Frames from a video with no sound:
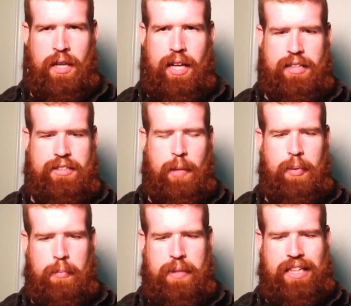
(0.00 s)
a
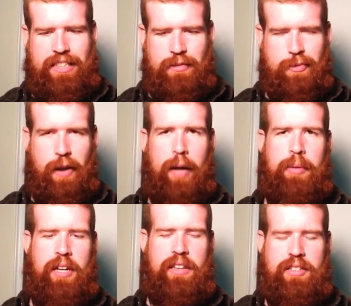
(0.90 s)
separate piece of
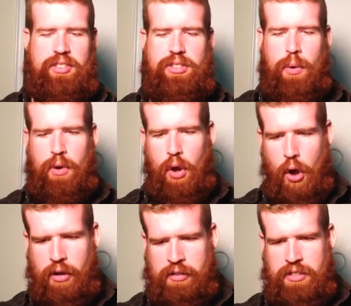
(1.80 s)
fabric that's sewn
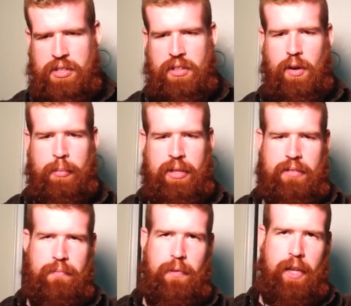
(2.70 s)
onto the garment
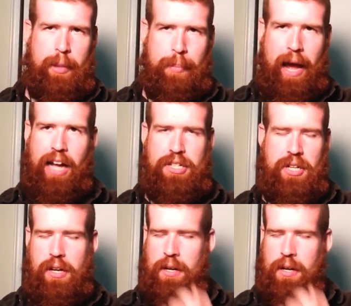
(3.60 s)
like a patch.